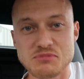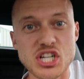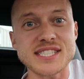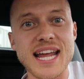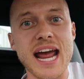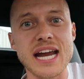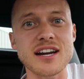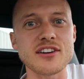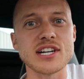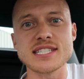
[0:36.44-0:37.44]
just
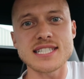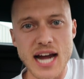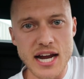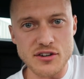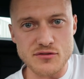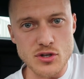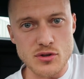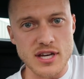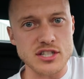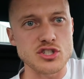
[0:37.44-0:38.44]
anger inside of
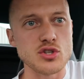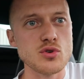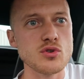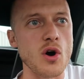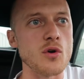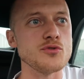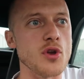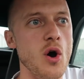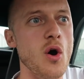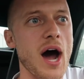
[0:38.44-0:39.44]
you that you
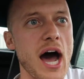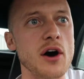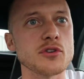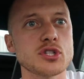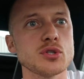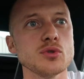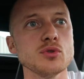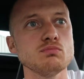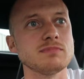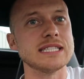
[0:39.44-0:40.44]
don't know how
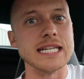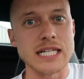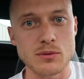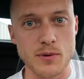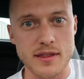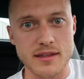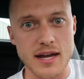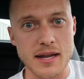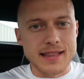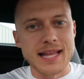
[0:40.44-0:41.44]
to deal with
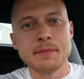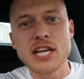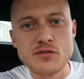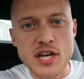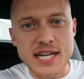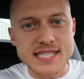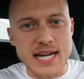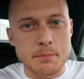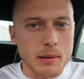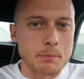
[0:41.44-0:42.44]
it. Let me give you an
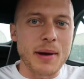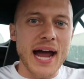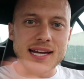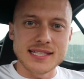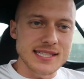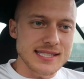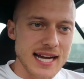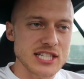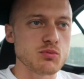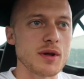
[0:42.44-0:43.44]
example. Back in the
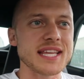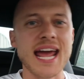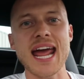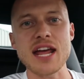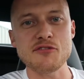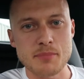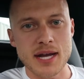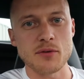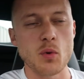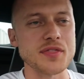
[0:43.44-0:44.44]
days with
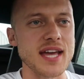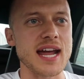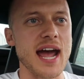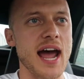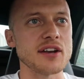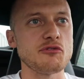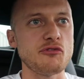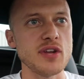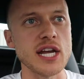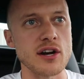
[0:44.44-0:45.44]
cavemen, when they had
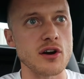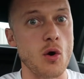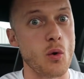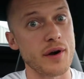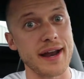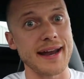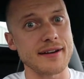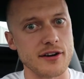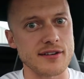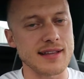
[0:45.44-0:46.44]
fear or
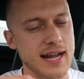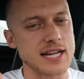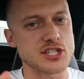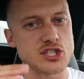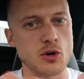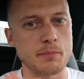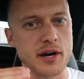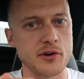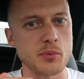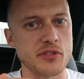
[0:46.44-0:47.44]
anger, like I just
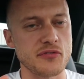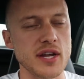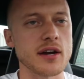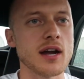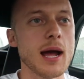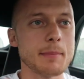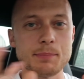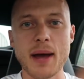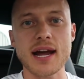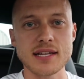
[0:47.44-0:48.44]
compared with fear,
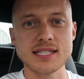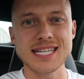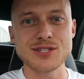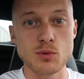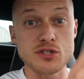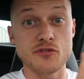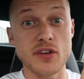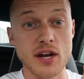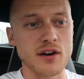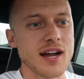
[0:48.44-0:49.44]
but back in the days it was
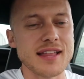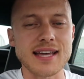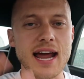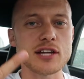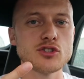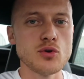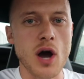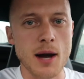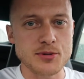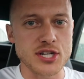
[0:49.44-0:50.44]
fear, they had
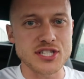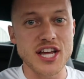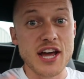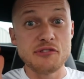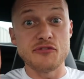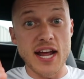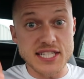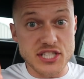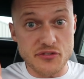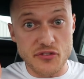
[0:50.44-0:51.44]
two options.
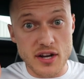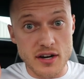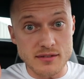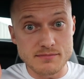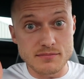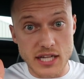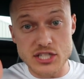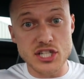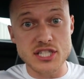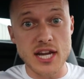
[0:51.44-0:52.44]
Face the fear.
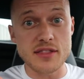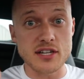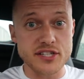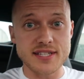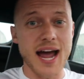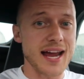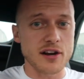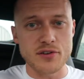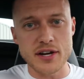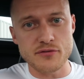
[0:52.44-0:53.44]
Let's just say there's a
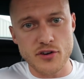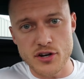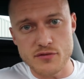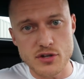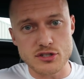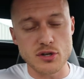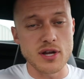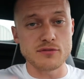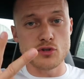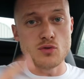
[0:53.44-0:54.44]
tiger right in front of you. So
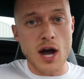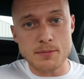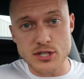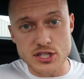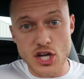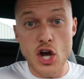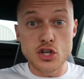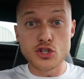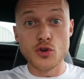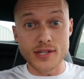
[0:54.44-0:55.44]
you have two options.
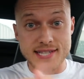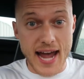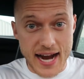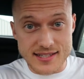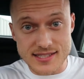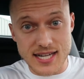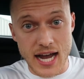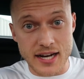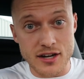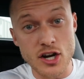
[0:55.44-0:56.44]
You attack the
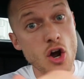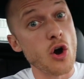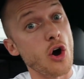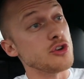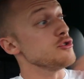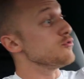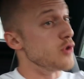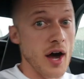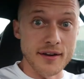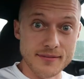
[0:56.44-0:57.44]
tiger or you
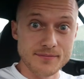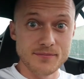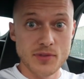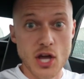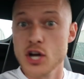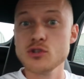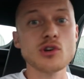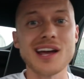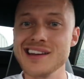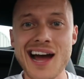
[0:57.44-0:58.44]
run.
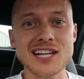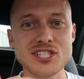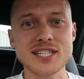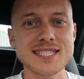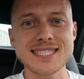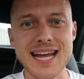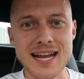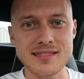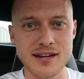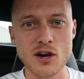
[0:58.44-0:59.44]
You cannot just
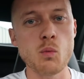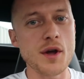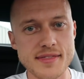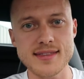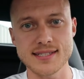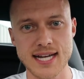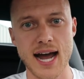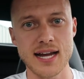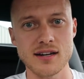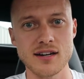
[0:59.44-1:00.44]
stand there with the
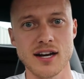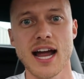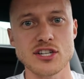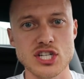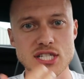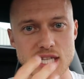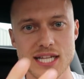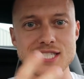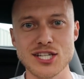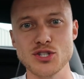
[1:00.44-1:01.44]
tiger and just
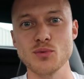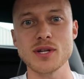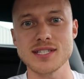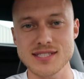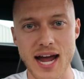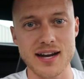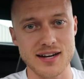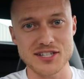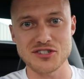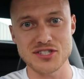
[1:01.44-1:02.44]
listen to what the
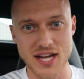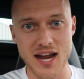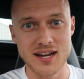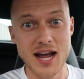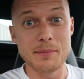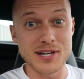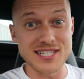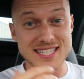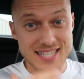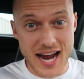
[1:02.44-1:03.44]
tiger has to say,
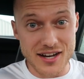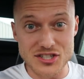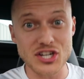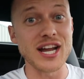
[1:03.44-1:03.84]
because the tiger's